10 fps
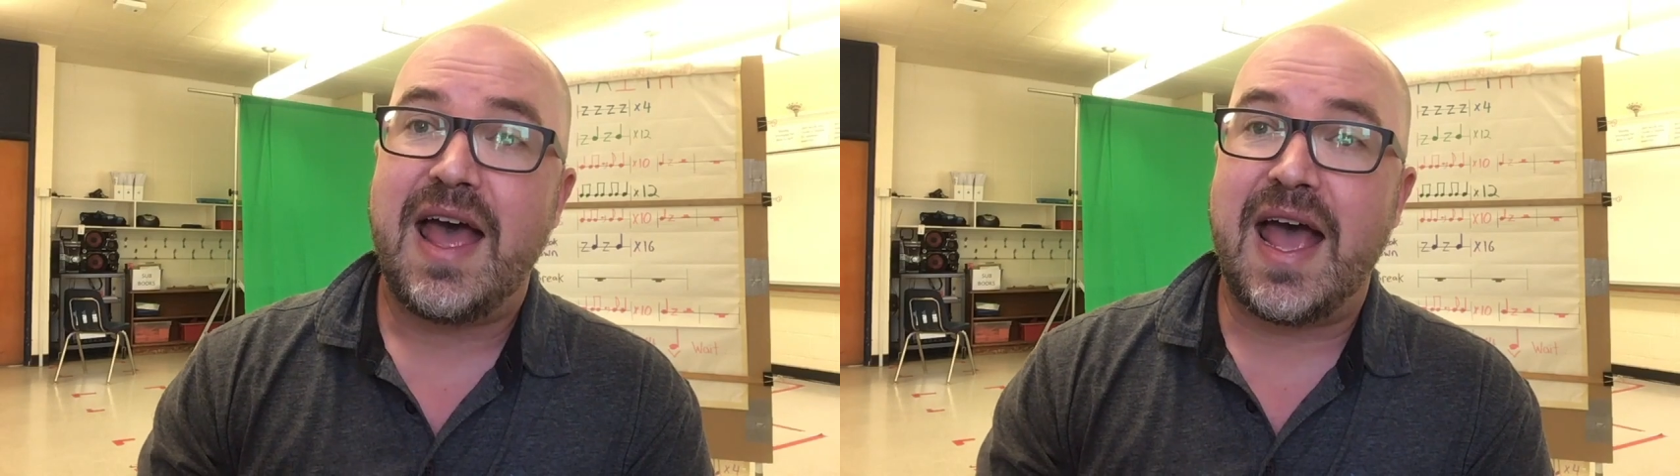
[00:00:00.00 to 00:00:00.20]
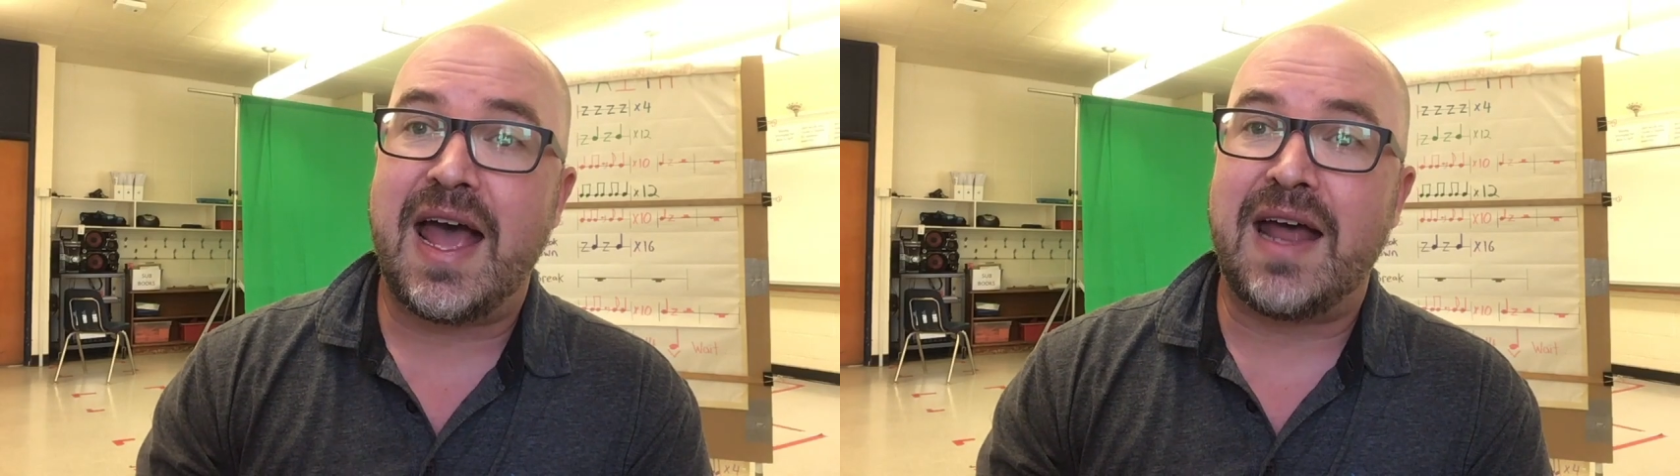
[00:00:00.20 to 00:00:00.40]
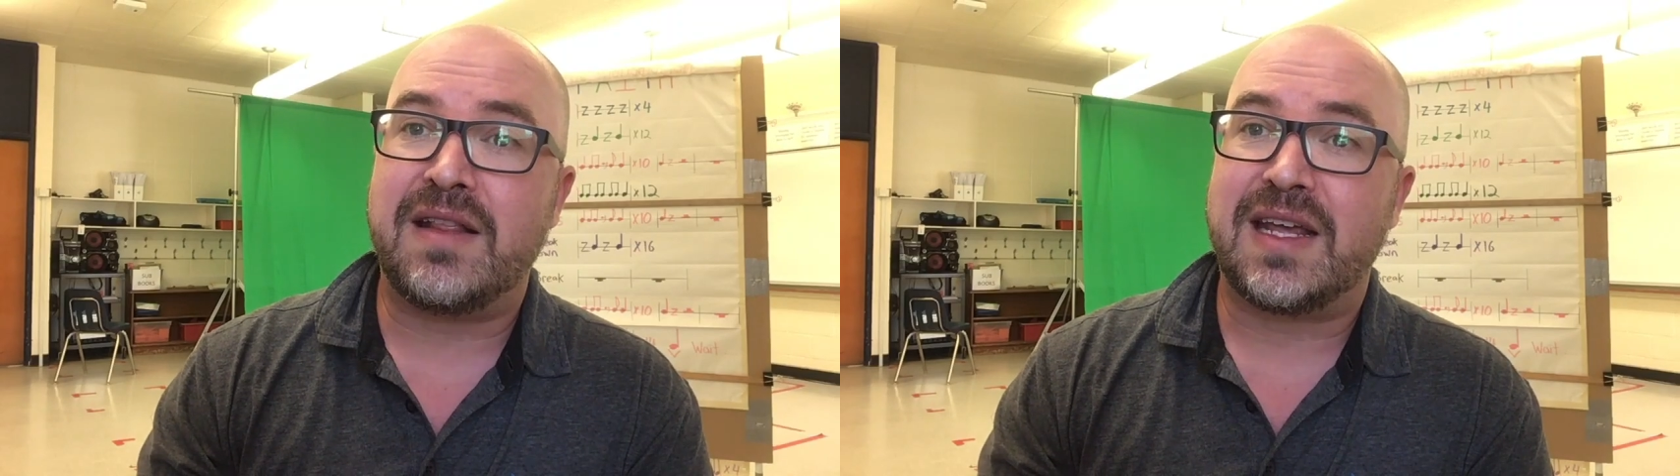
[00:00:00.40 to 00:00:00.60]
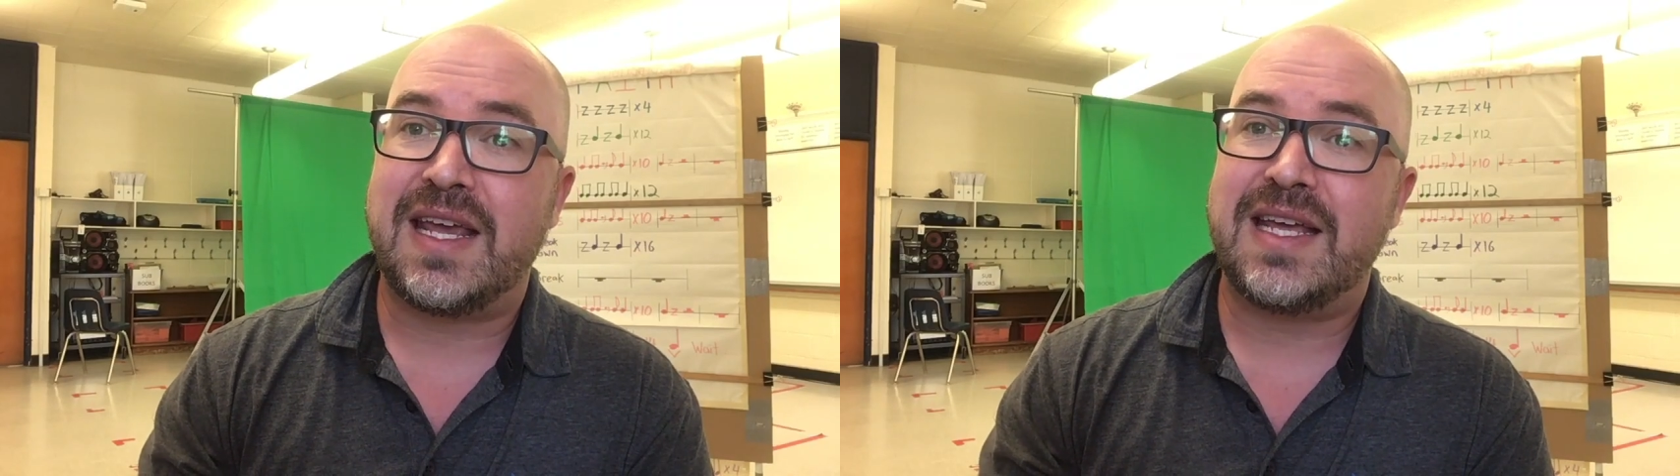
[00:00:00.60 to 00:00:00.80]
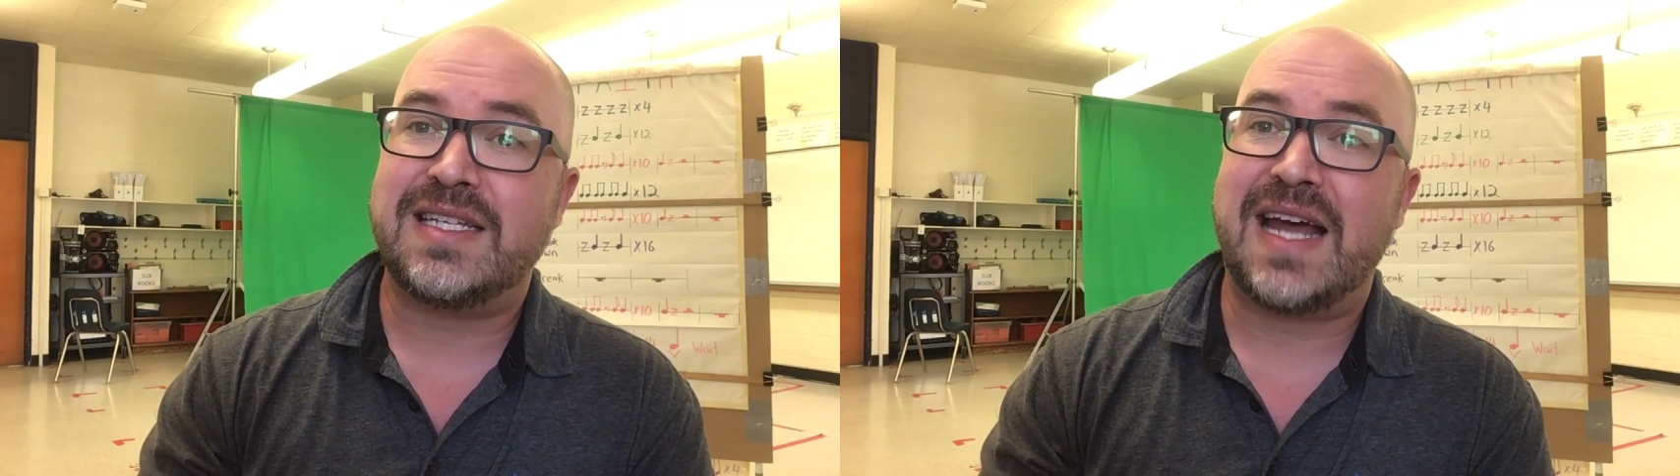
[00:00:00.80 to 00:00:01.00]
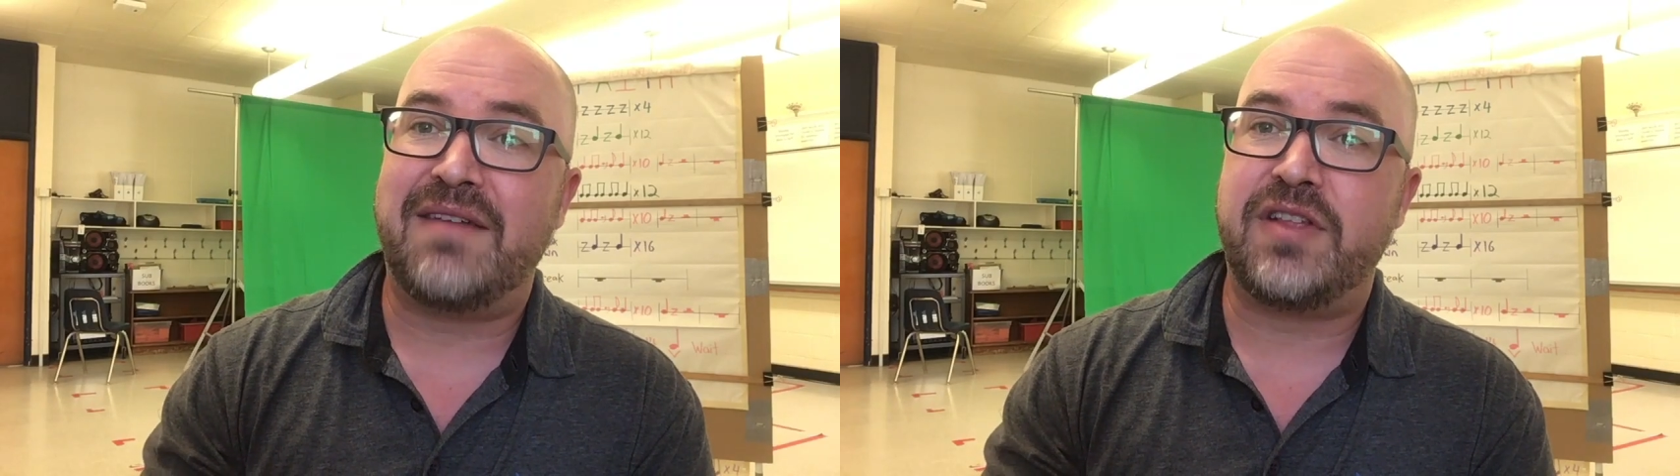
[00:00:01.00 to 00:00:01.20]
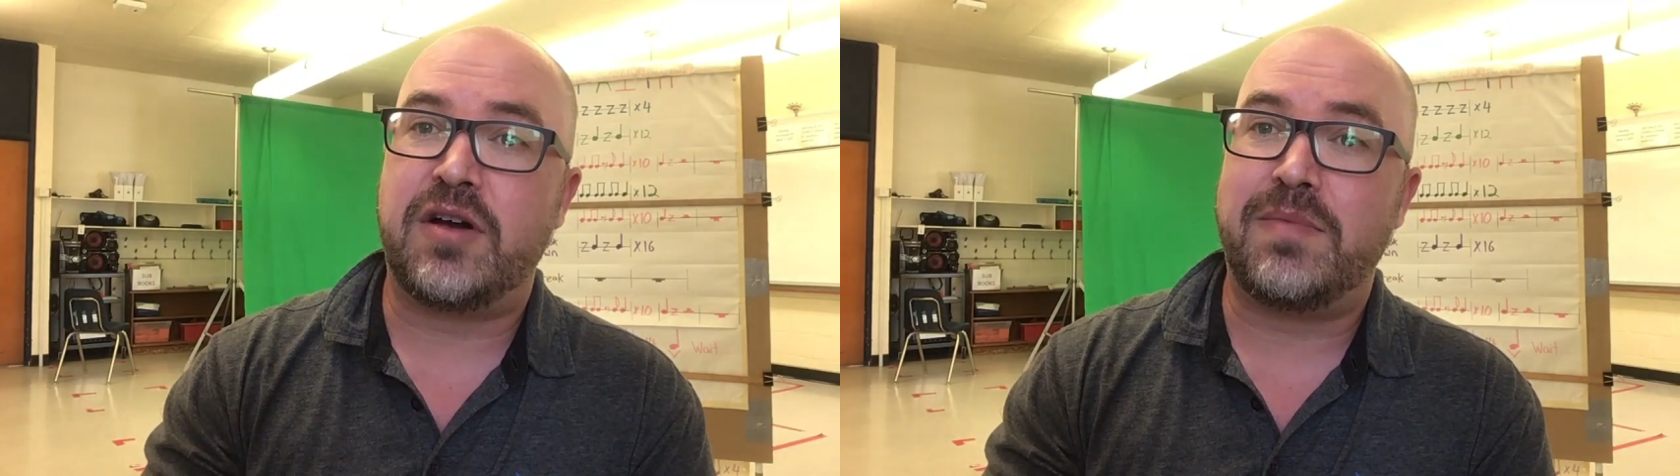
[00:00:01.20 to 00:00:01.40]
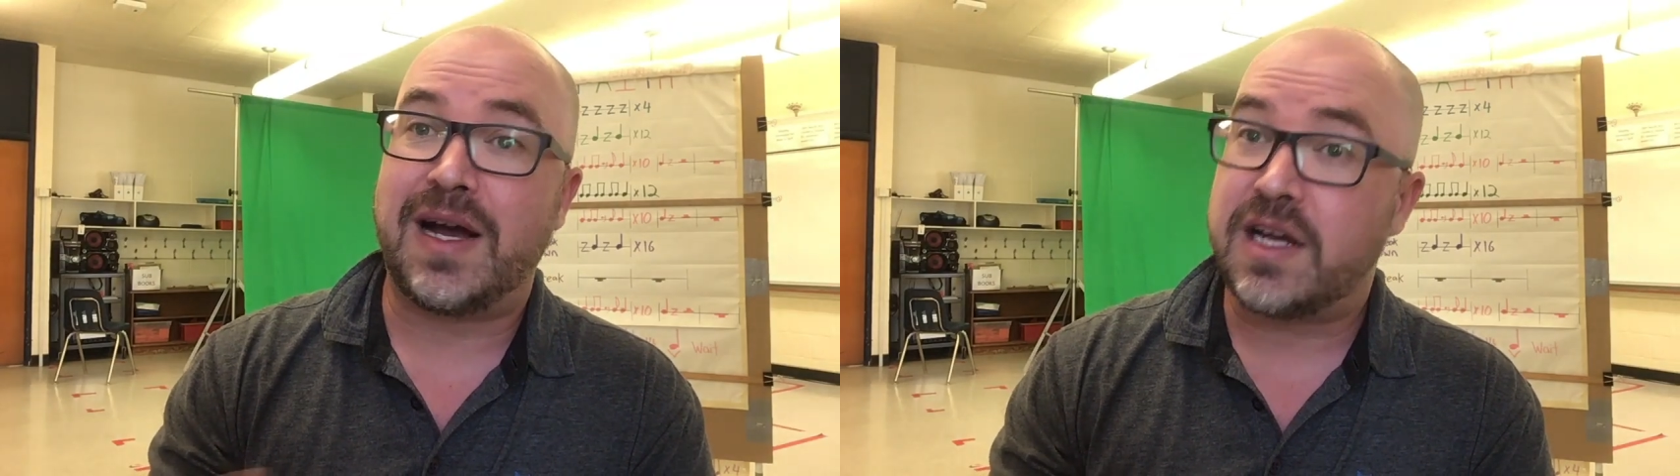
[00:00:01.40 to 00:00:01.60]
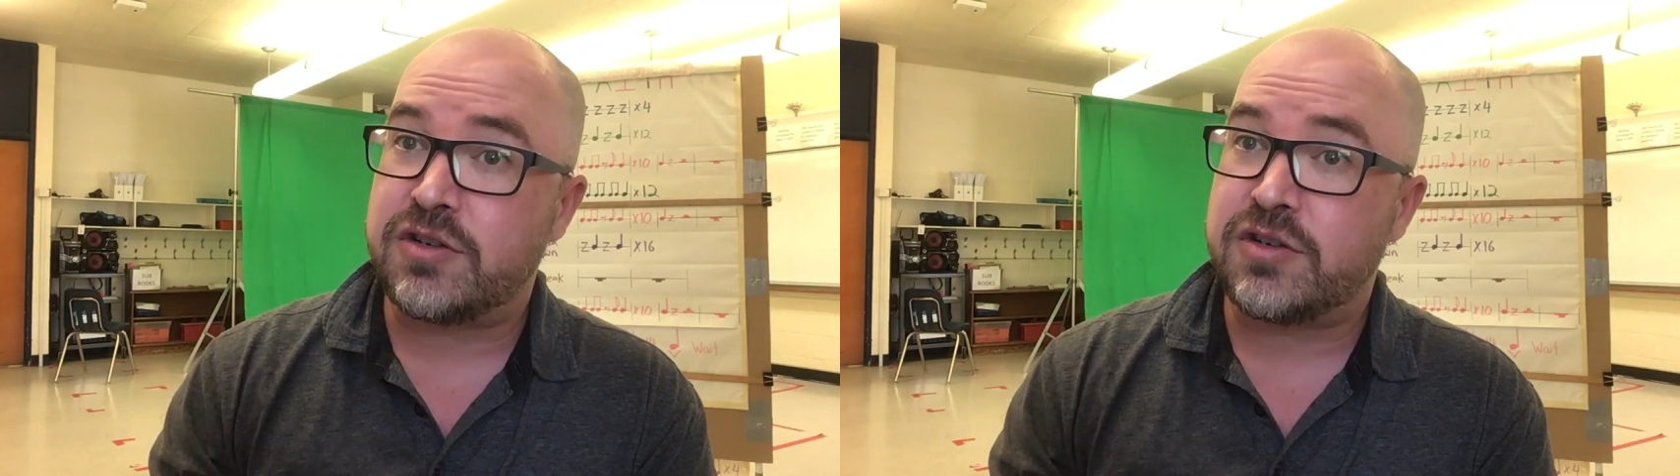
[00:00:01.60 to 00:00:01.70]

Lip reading: And the kids have their bucket